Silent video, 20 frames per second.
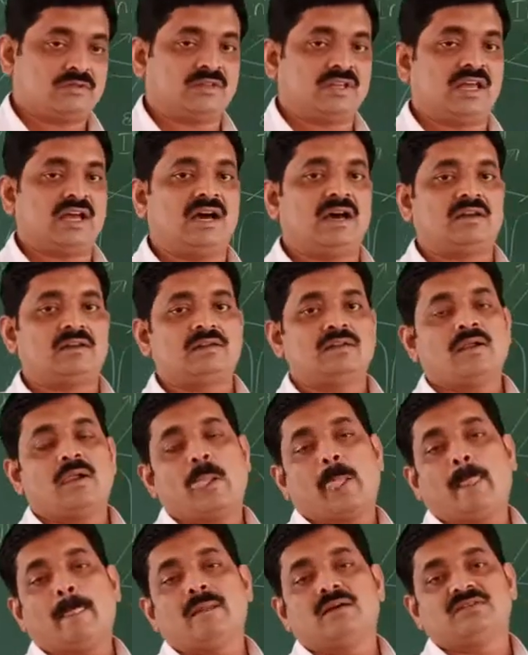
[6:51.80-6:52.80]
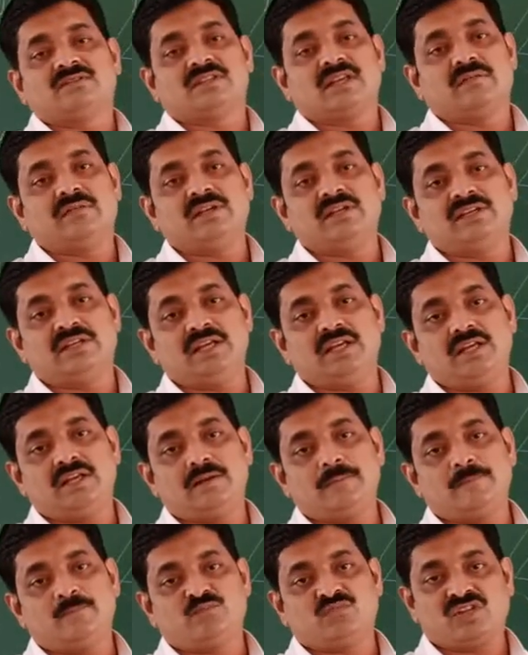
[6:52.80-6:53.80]
they are
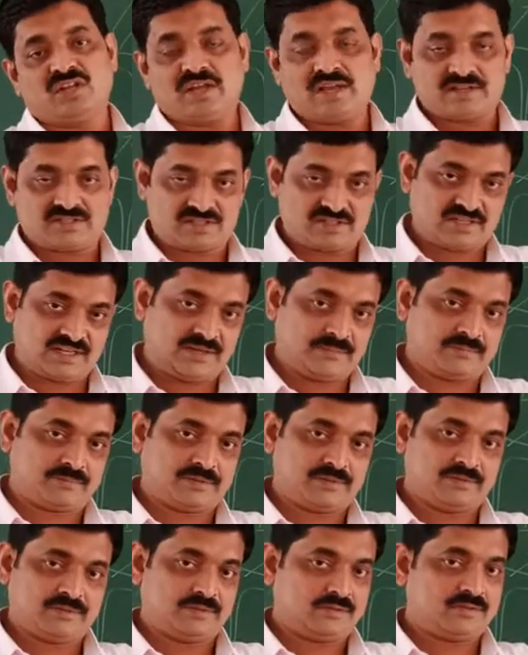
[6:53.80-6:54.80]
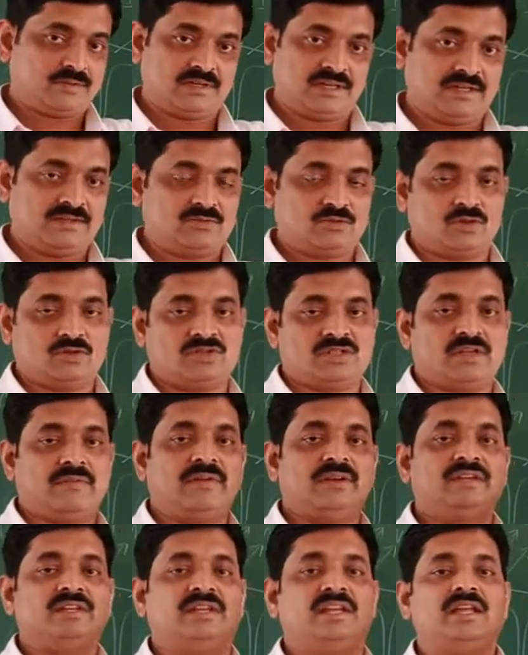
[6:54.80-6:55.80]
70 S type, right? So
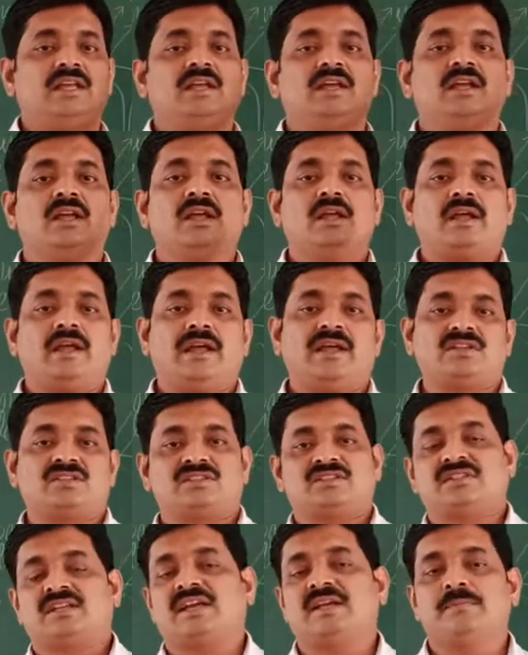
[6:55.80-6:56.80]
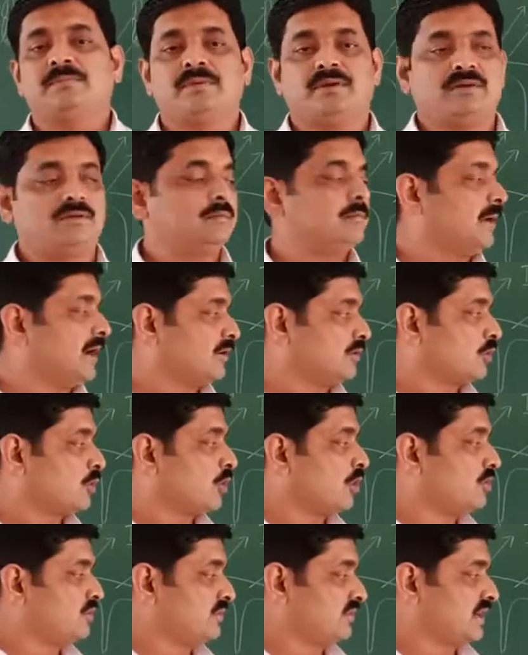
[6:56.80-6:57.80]
70 S type
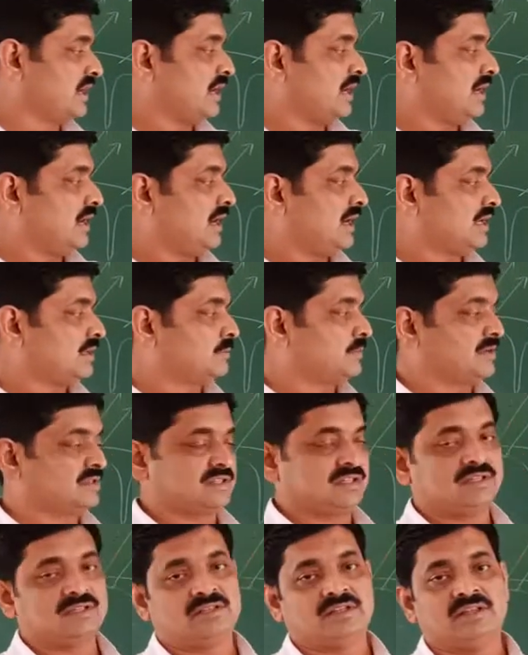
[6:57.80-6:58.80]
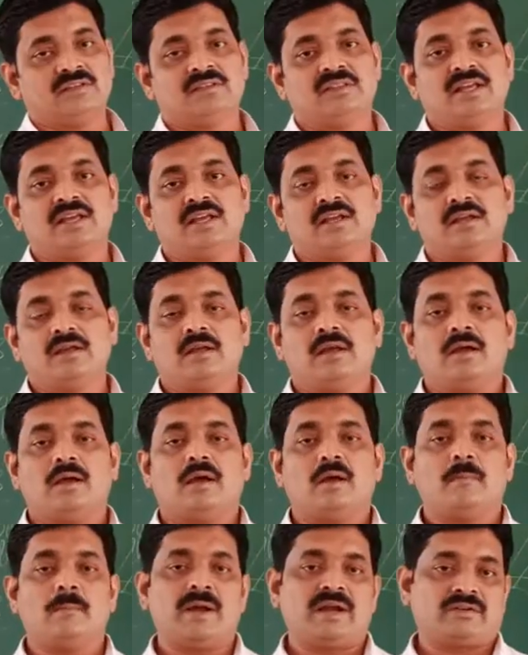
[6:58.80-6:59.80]
mitochondria are present in the
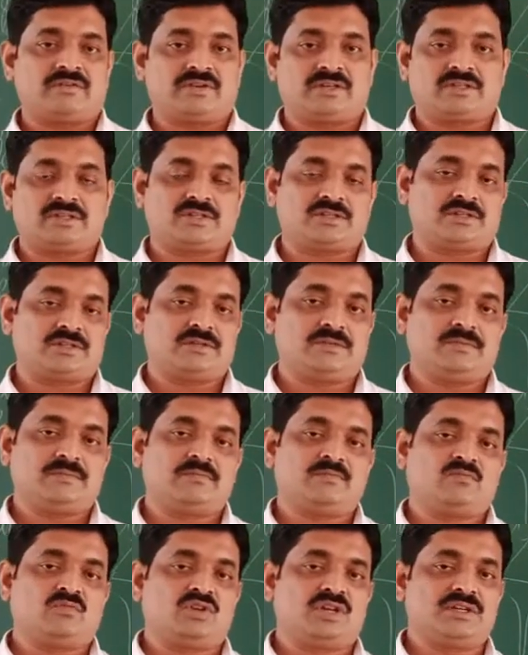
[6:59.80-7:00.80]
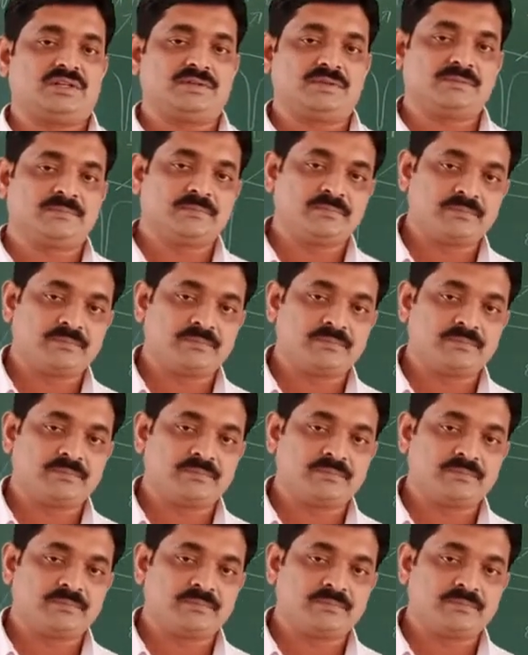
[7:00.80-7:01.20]
matrix, right?